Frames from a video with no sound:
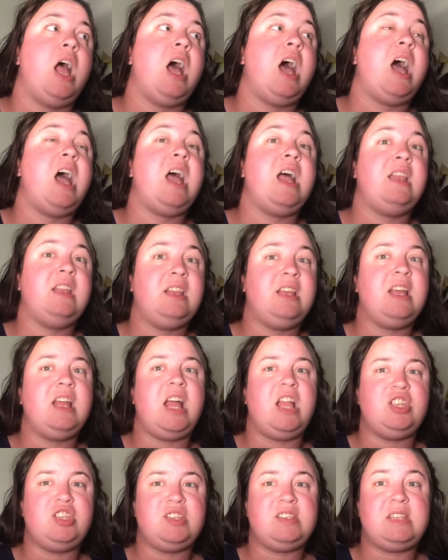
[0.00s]
and
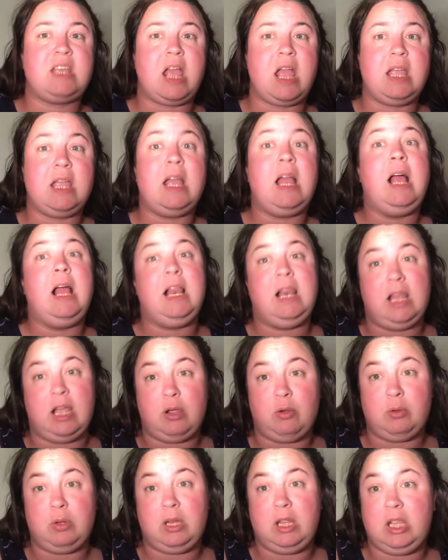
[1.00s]
can I just say,
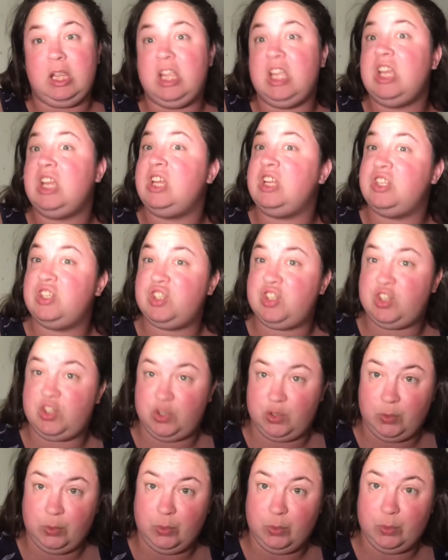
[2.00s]
hilarity
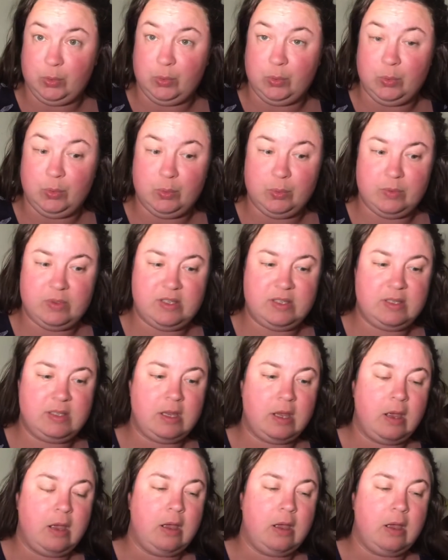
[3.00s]
ensues.